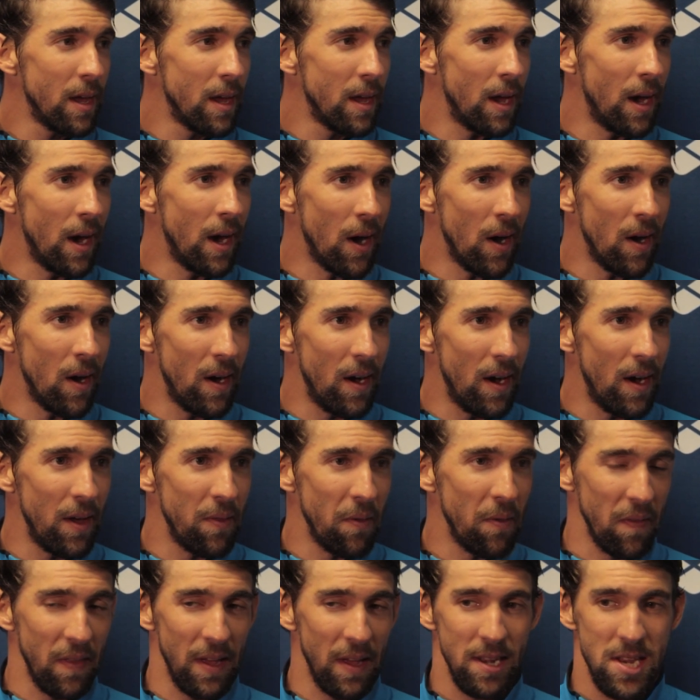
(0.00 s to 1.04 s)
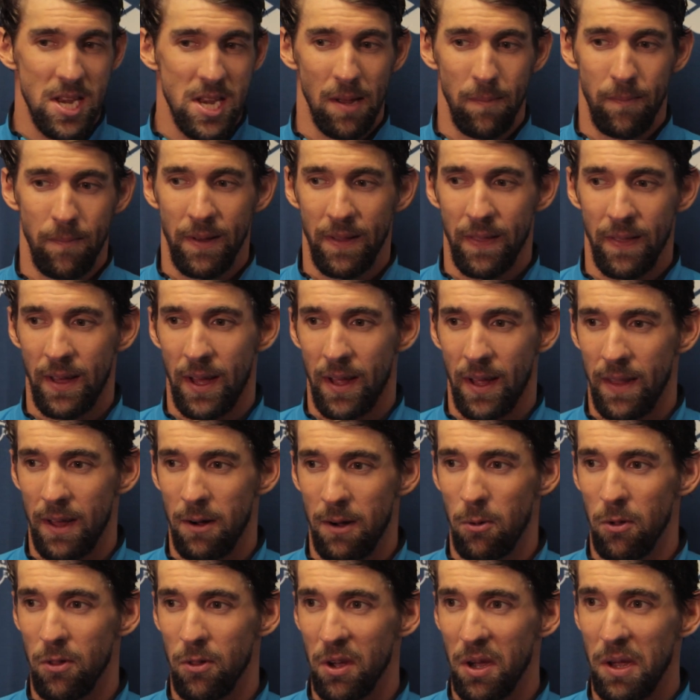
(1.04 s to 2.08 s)
Uh, I think that's something that,
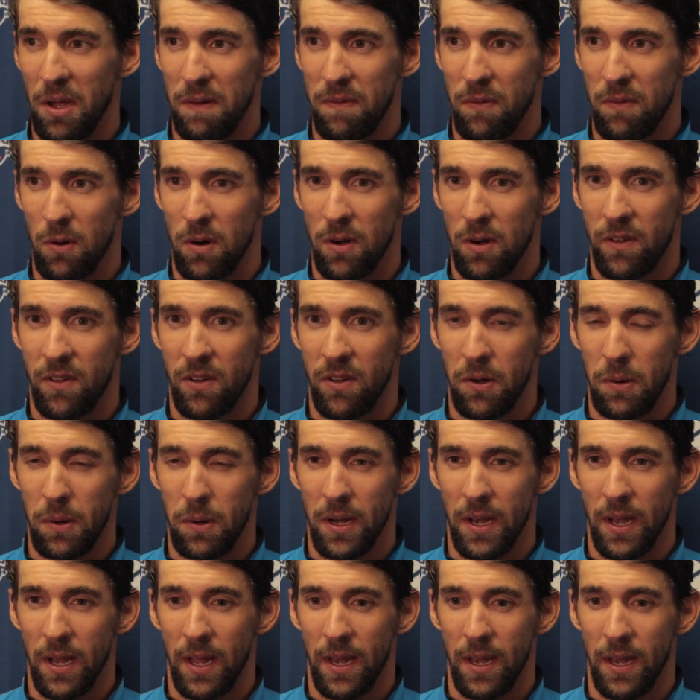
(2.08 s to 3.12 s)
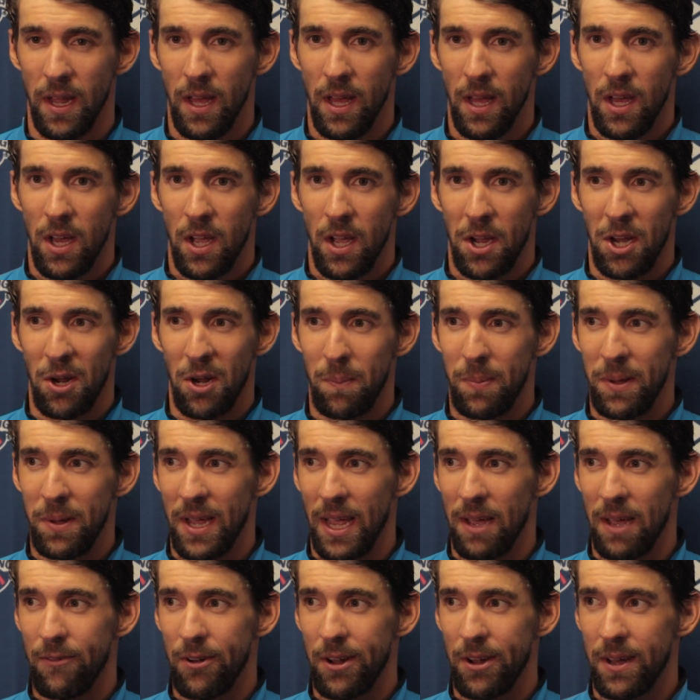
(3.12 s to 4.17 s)
that we're looking forward to and, and you know, being
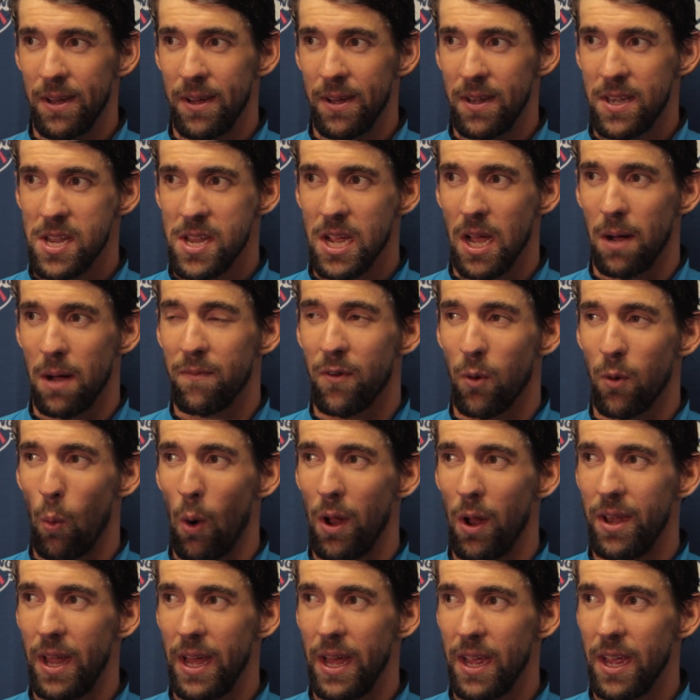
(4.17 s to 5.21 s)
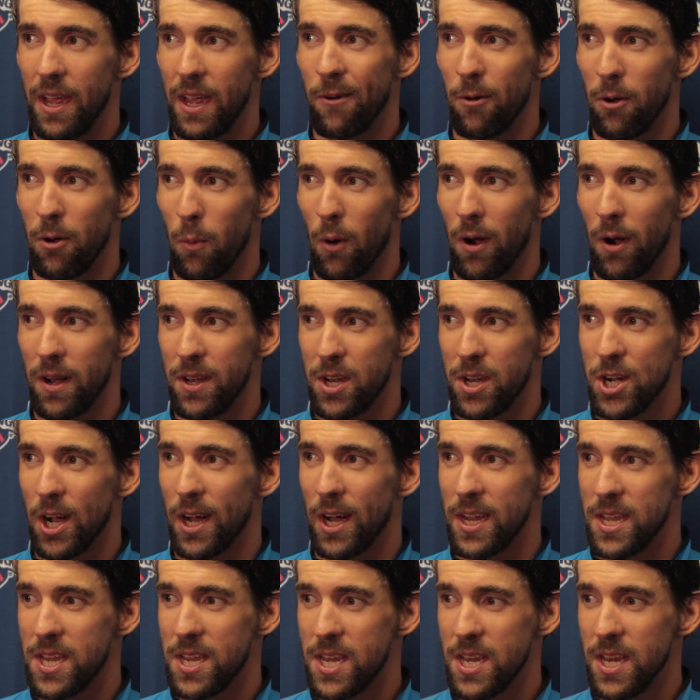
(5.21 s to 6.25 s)
able to, to come for one day here, we wanted to try
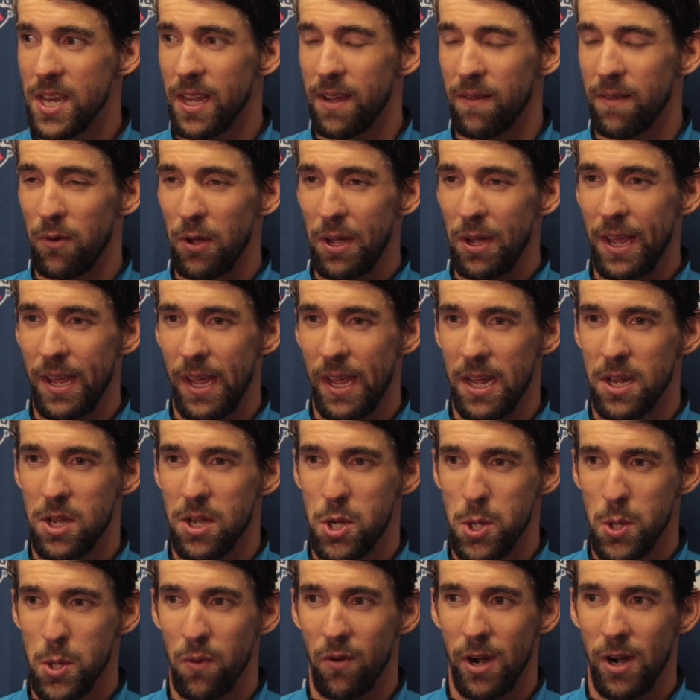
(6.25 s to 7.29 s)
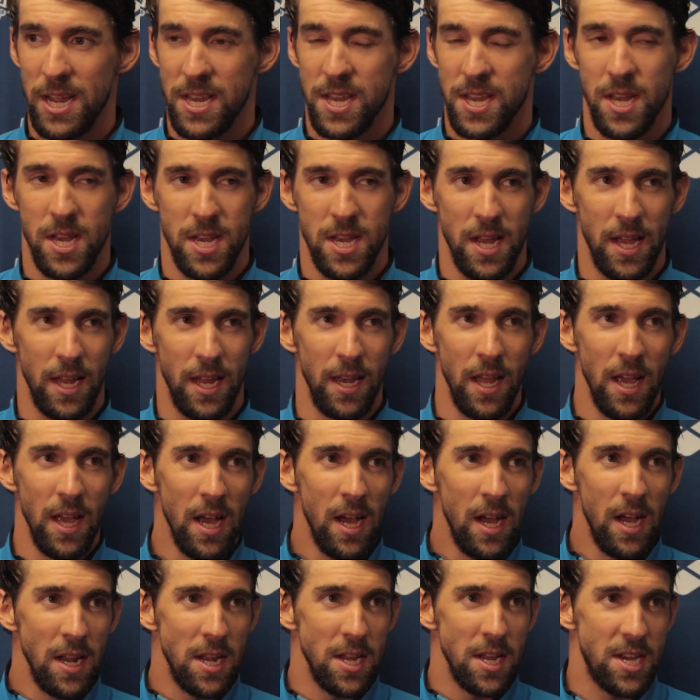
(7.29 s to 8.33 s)
to see if we could get two races in
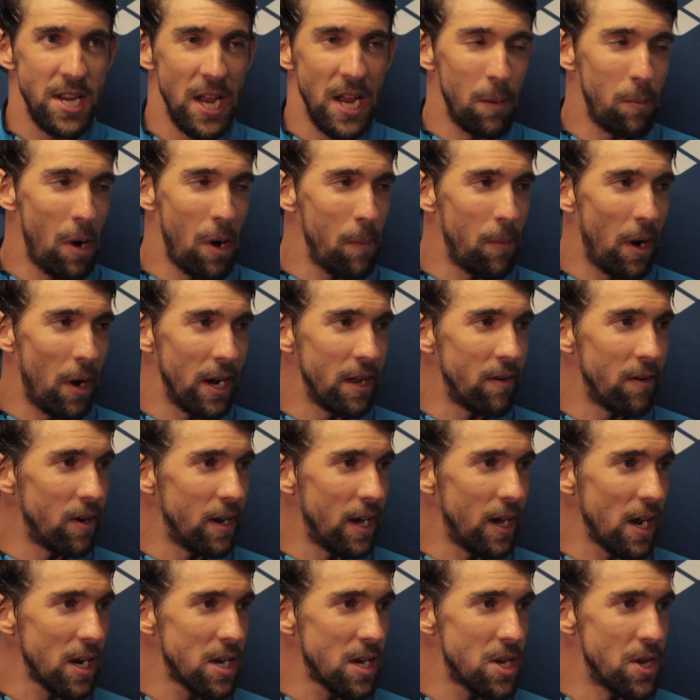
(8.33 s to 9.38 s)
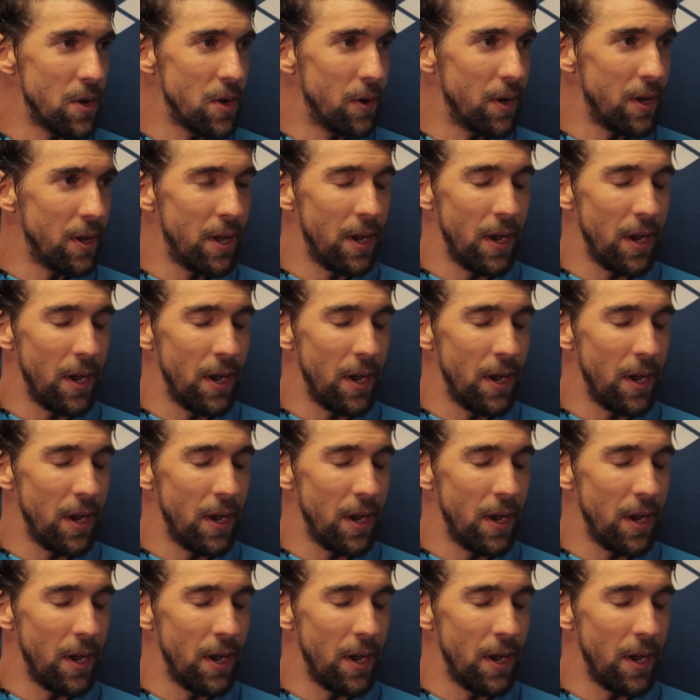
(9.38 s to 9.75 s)
to see how my body reacts to it.